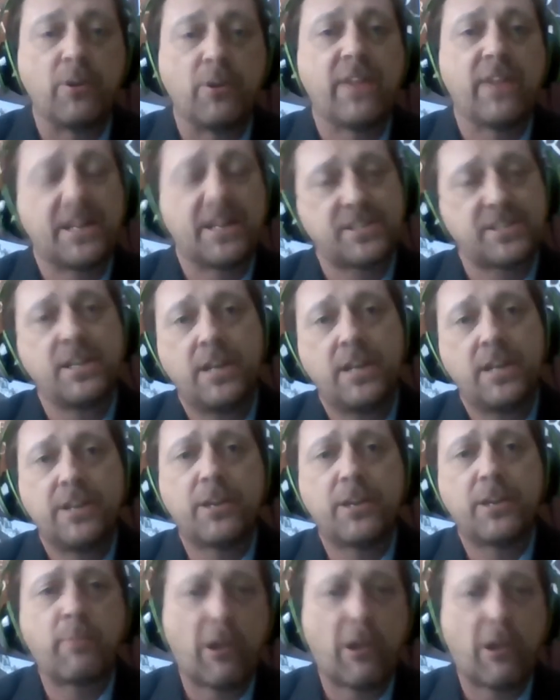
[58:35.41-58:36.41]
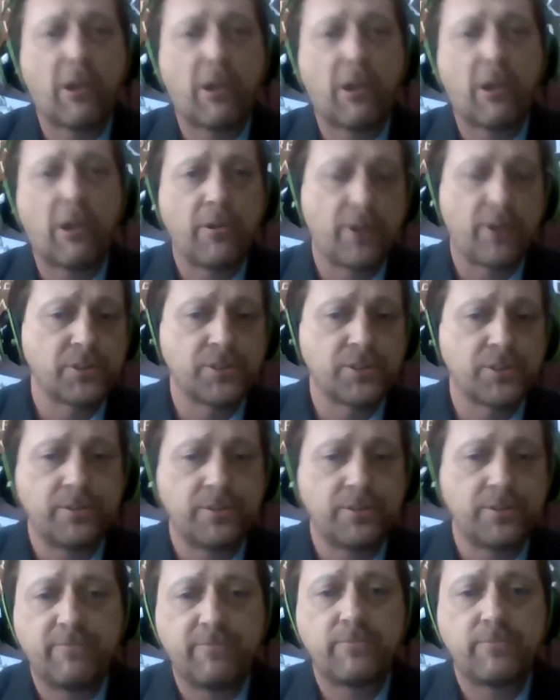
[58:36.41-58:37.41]
That's they're partnered also
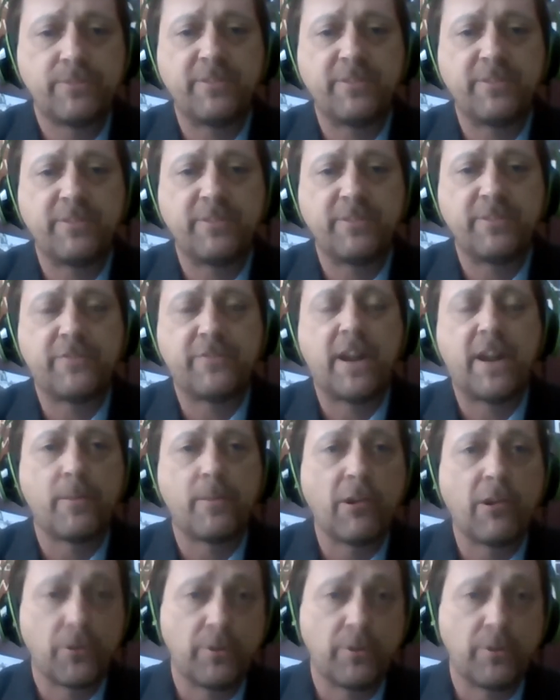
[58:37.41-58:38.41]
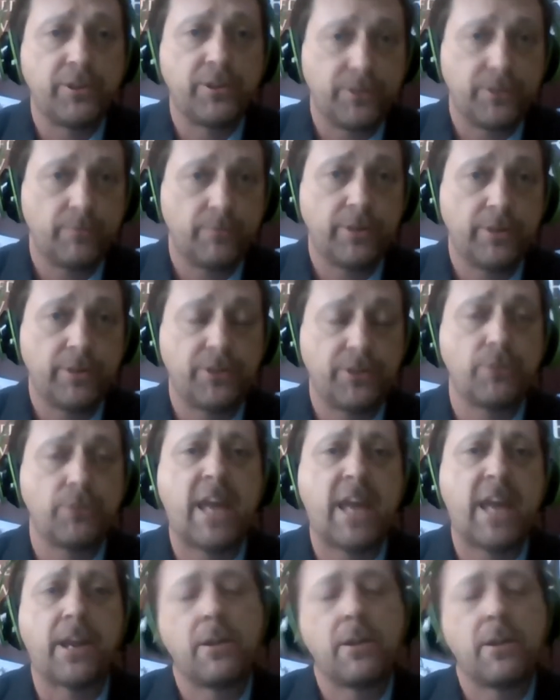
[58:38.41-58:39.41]
to be to be fair, they're partnered with with
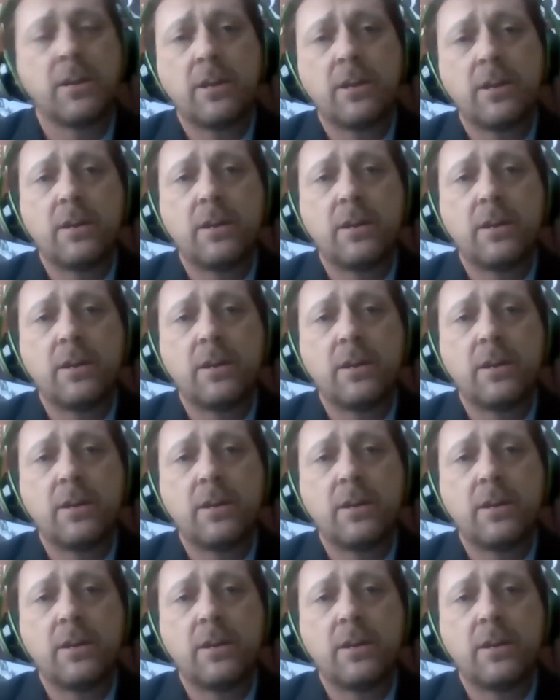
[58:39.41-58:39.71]
maine